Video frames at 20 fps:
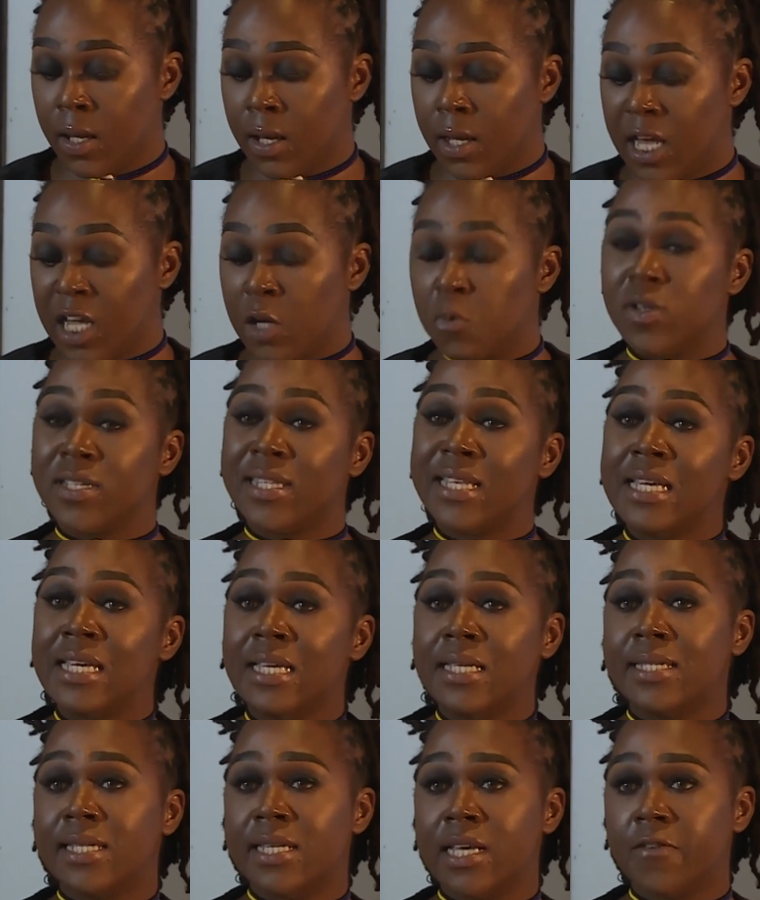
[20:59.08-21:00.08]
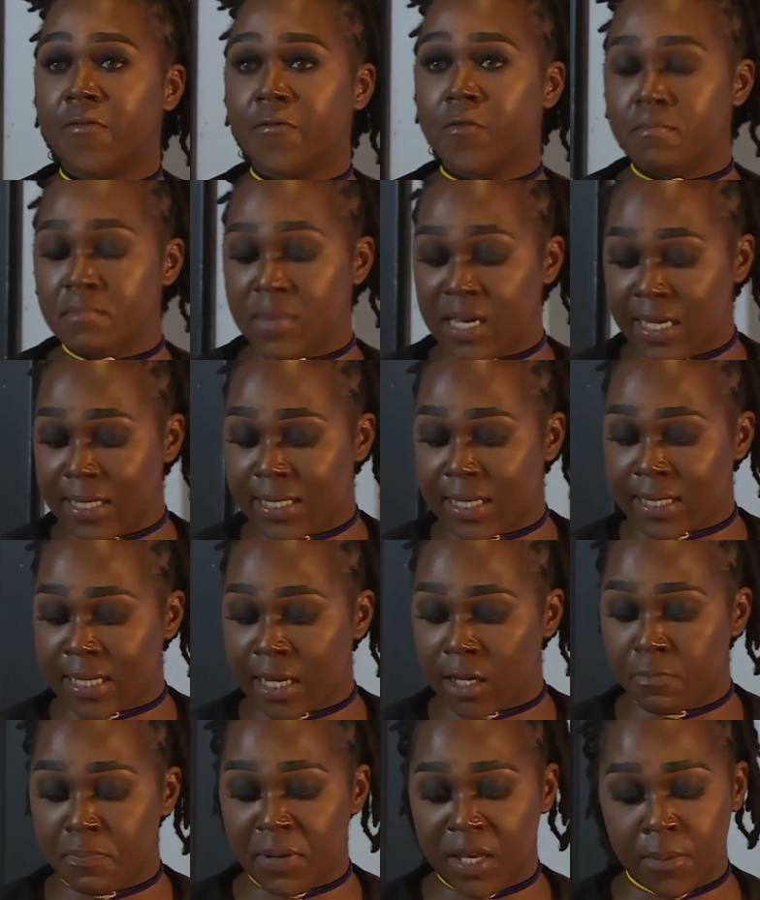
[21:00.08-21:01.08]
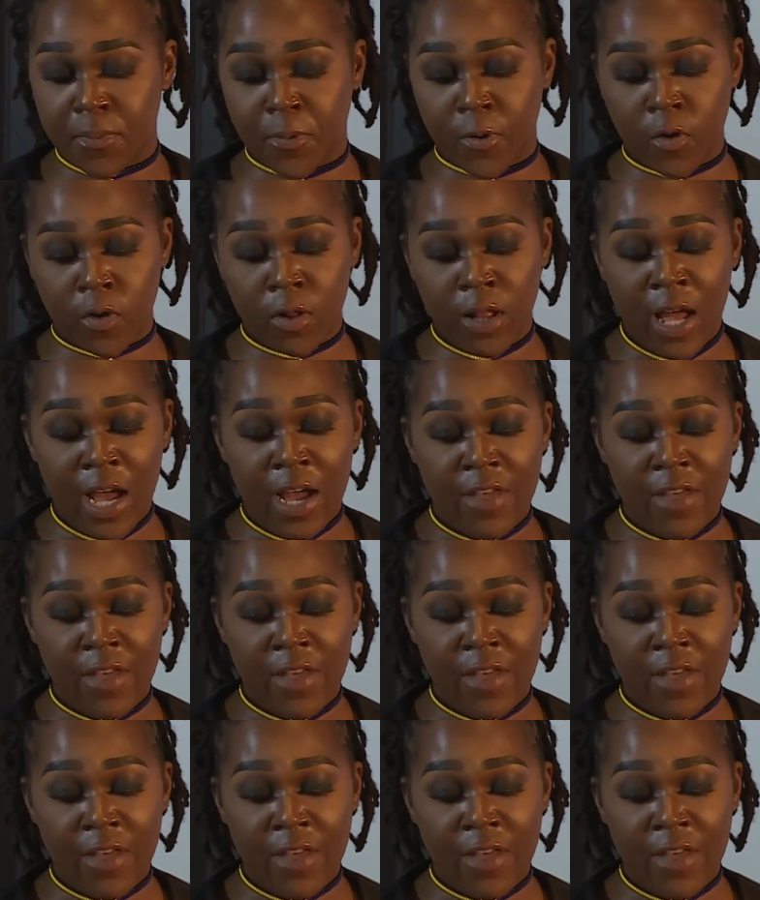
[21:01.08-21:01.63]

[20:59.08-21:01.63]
It was easier for me to tell people